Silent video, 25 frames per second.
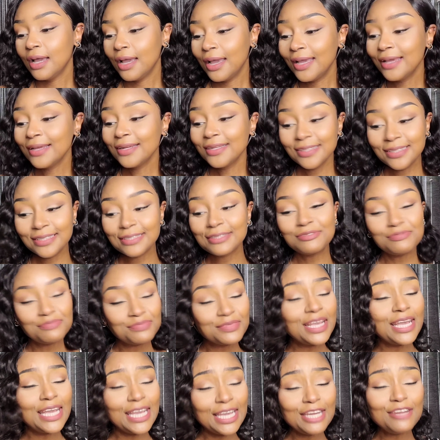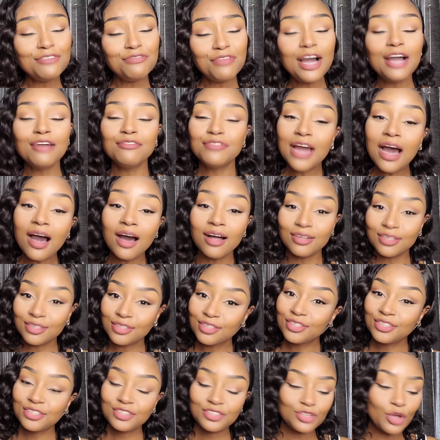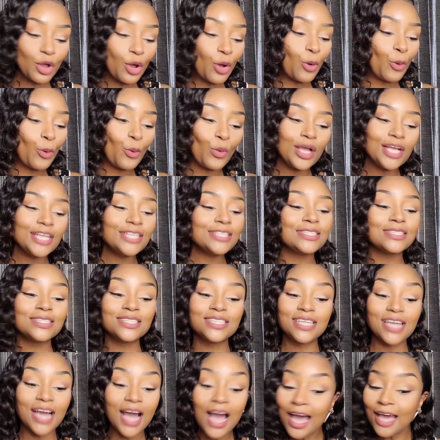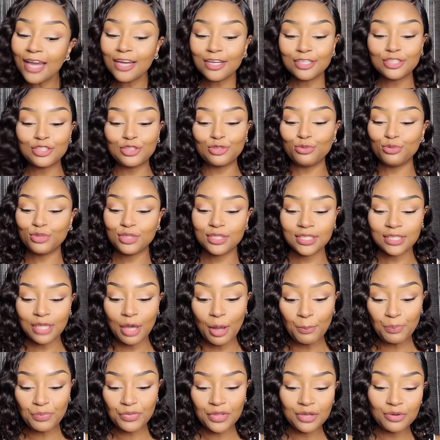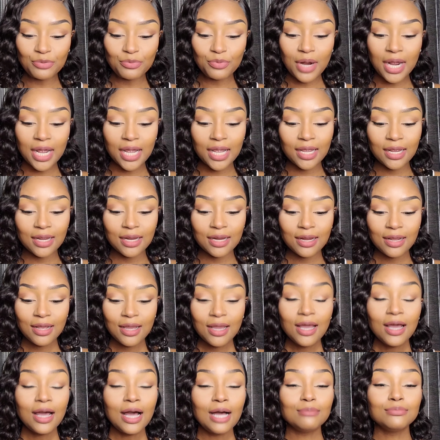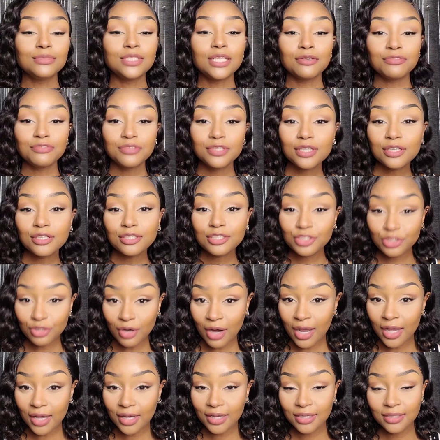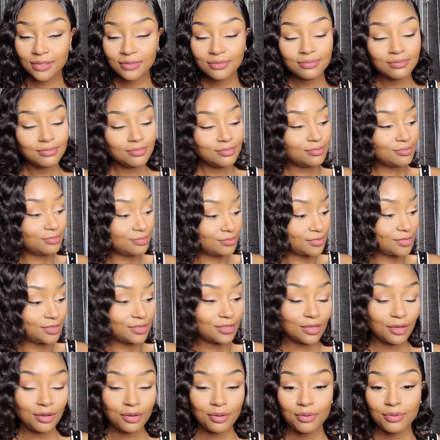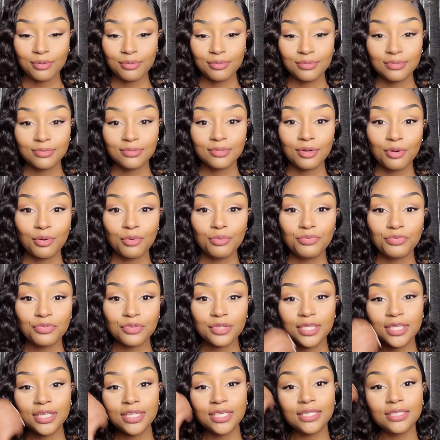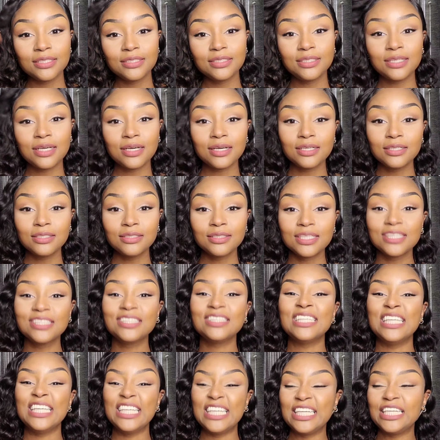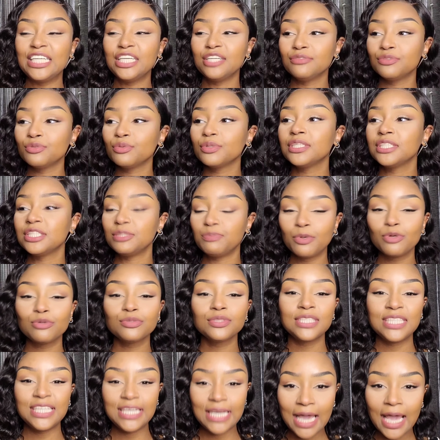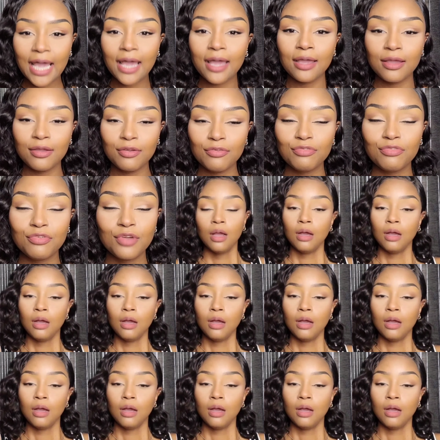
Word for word: And it's $85. So it's gotta do something, right? I'm definitely gonna try it. So hopefully it does. It, it gives what it's supposed to give.